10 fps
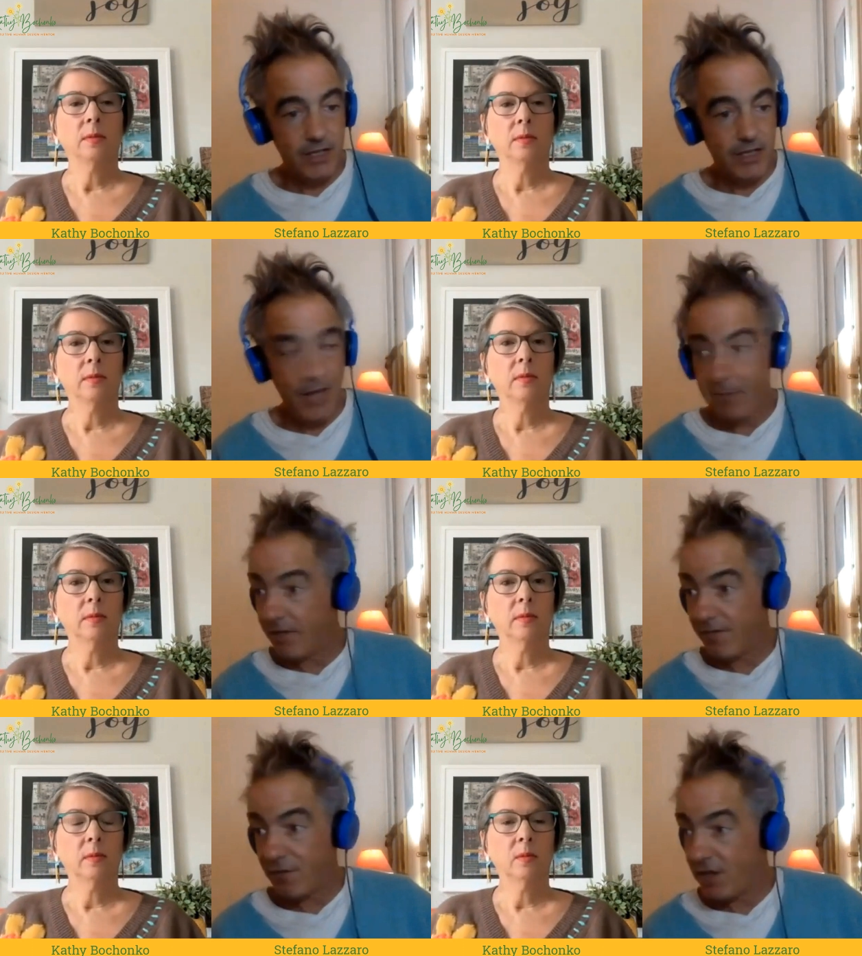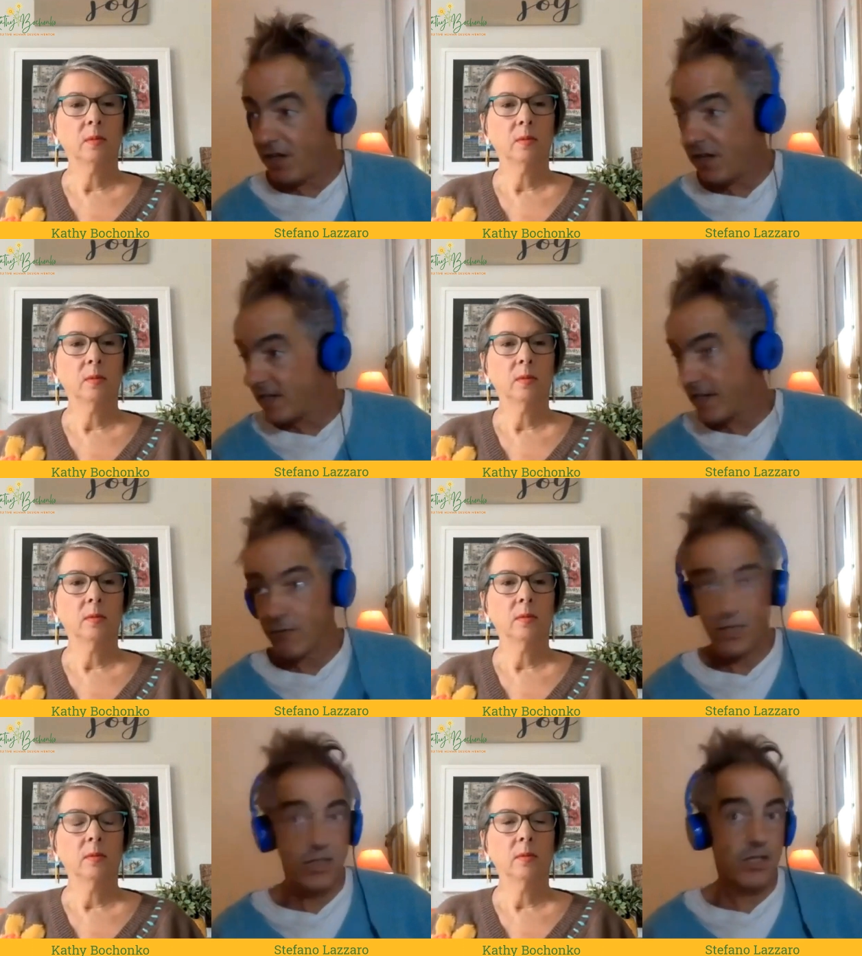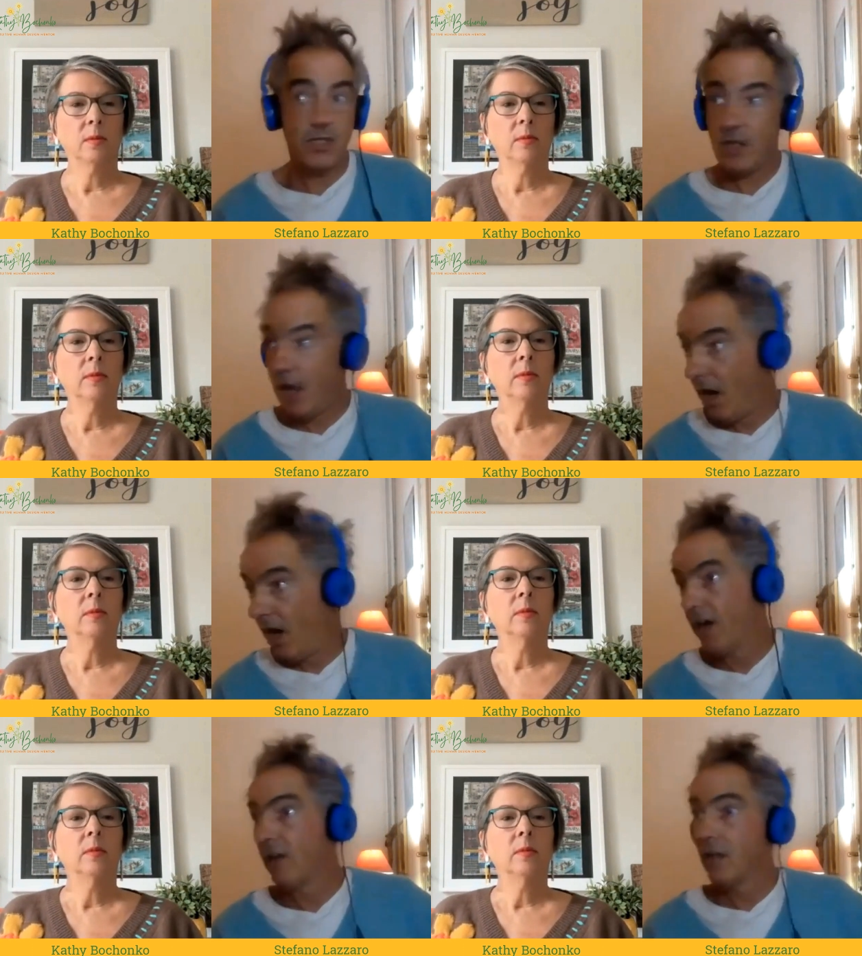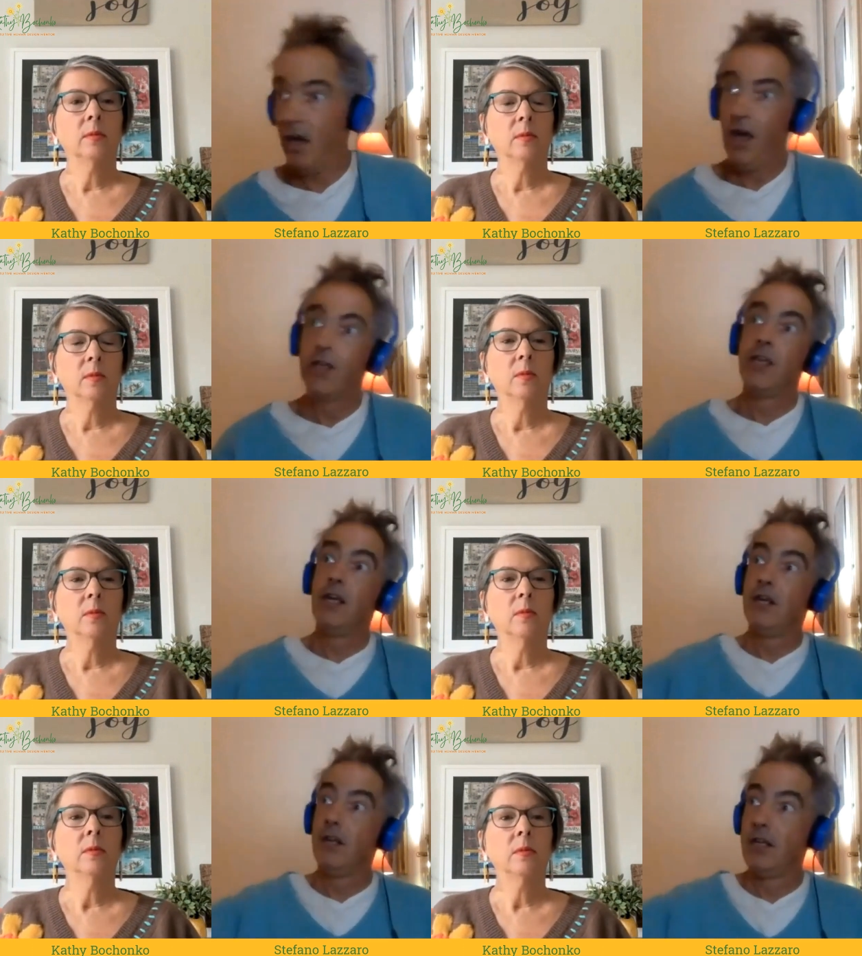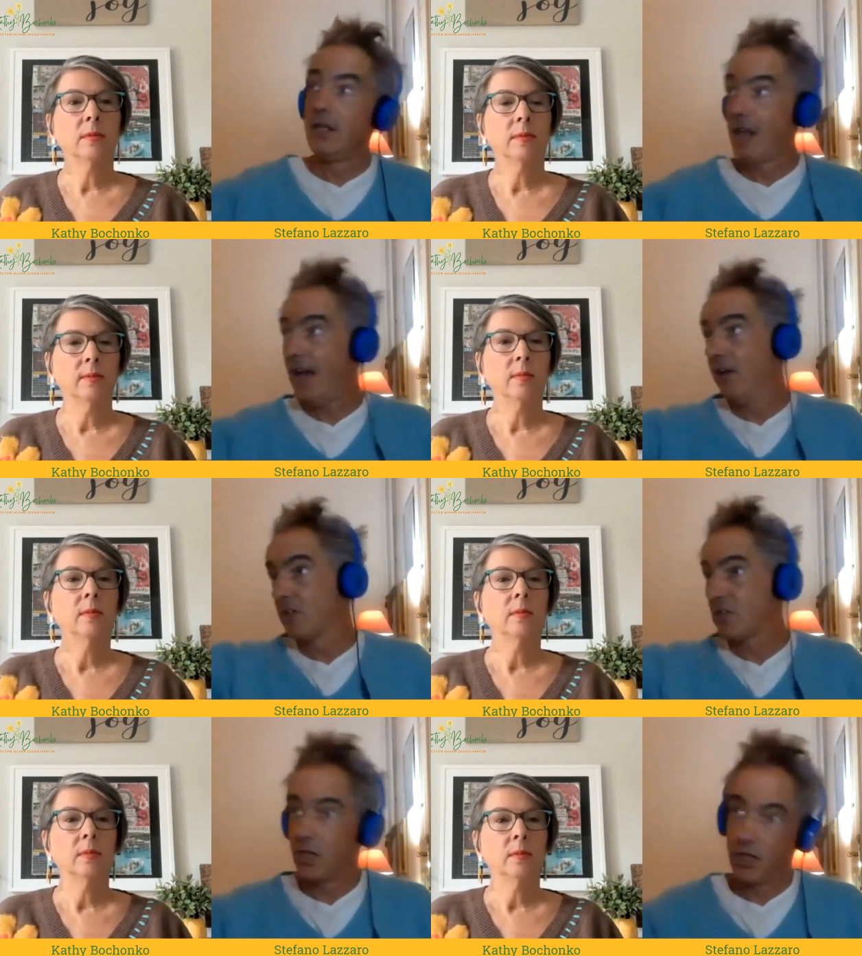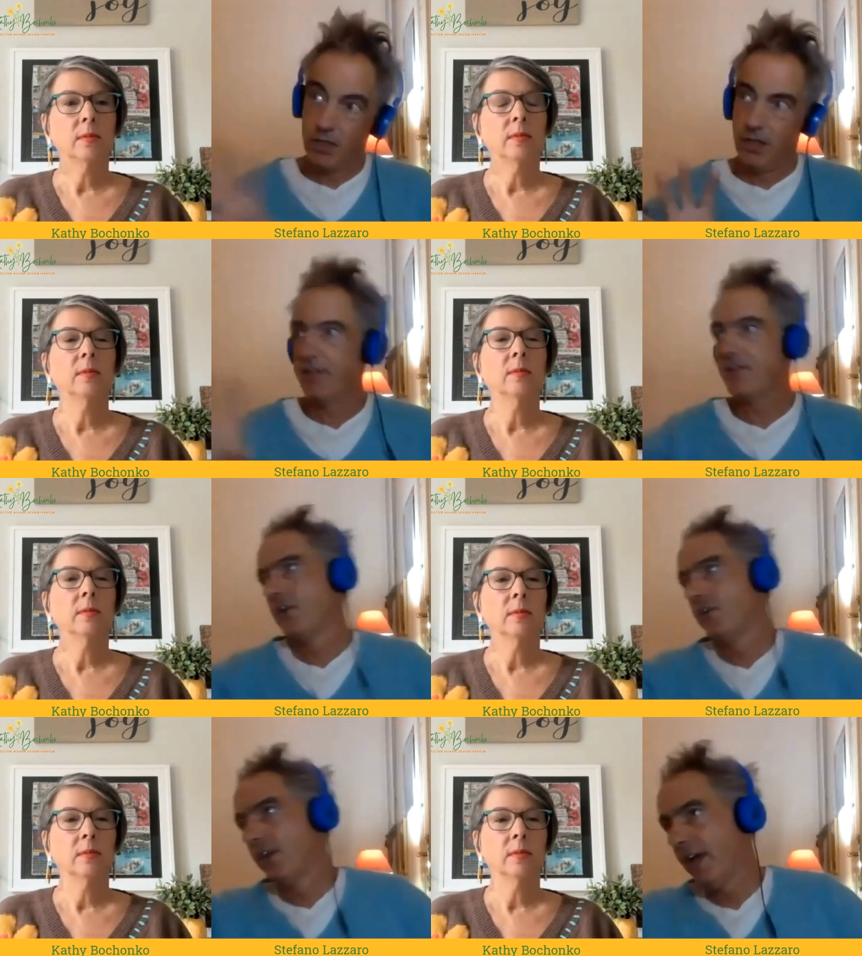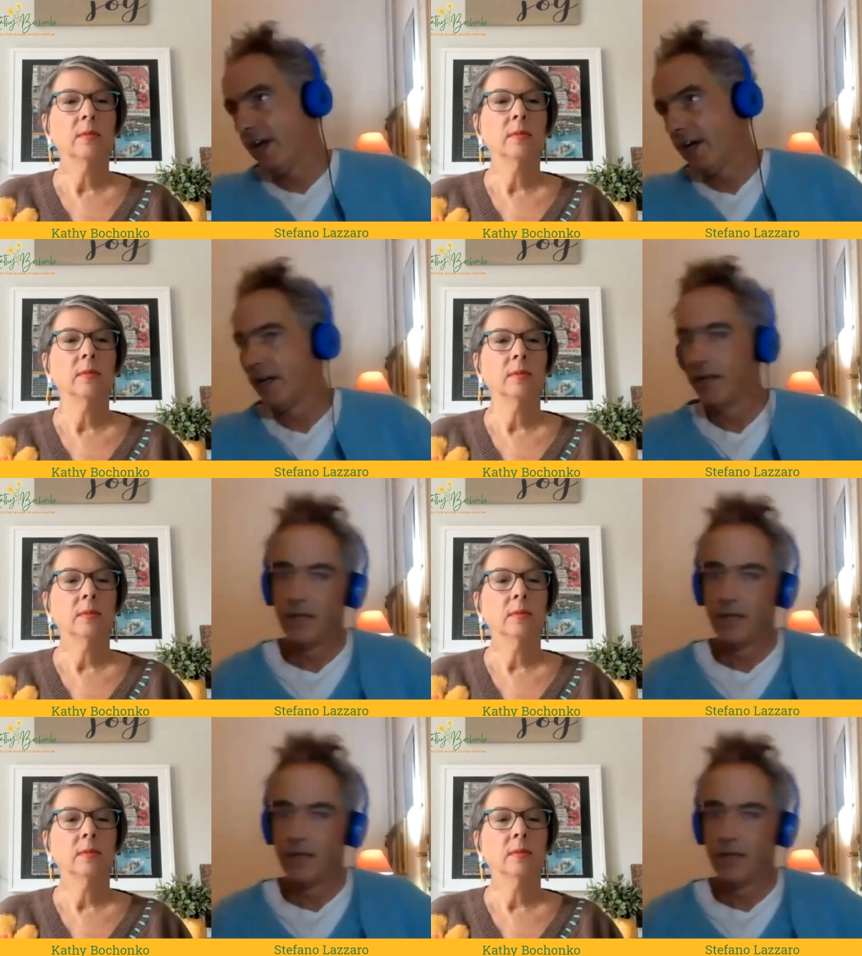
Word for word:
Speaker 1: I mean, for years I was just, oh, oh, yeah, that looks good. Let's go there.